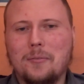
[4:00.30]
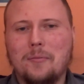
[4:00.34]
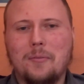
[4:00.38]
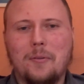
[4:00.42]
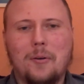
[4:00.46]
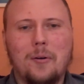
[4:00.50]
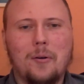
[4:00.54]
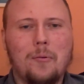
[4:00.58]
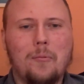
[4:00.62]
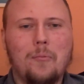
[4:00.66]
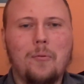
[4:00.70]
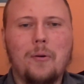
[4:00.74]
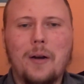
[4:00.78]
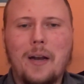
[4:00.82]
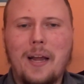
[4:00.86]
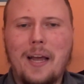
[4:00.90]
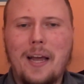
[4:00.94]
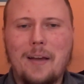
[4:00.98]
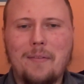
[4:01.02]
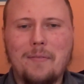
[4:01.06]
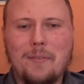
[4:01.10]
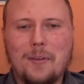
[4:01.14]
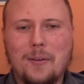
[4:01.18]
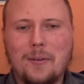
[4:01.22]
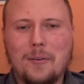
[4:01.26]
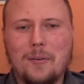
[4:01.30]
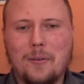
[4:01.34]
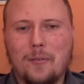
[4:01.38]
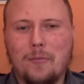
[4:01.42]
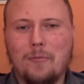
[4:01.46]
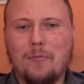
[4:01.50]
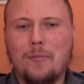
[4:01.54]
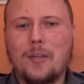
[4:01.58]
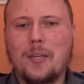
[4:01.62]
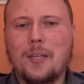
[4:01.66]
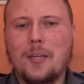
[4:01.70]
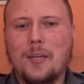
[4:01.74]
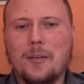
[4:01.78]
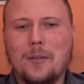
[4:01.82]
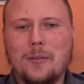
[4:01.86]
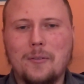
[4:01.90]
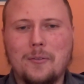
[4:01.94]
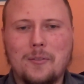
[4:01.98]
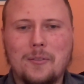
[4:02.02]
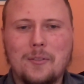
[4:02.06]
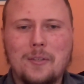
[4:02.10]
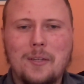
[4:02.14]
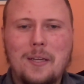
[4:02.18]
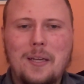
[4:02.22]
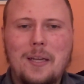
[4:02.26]
or what have you, or
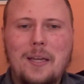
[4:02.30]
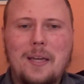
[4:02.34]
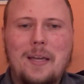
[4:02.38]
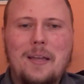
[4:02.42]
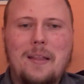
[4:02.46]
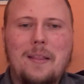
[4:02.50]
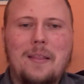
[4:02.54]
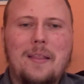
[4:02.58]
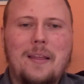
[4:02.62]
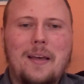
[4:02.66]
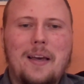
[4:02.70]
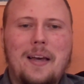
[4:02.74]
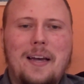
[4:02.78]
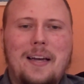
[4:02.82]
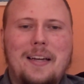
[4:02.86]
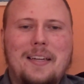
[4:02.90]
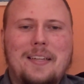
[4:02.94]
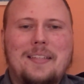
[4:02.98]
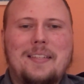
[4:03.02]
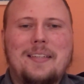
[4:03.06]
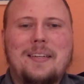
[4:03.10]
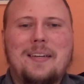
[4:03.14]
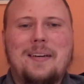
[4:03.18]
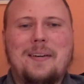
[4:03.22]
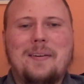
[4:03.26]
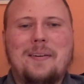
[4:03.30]
videos, that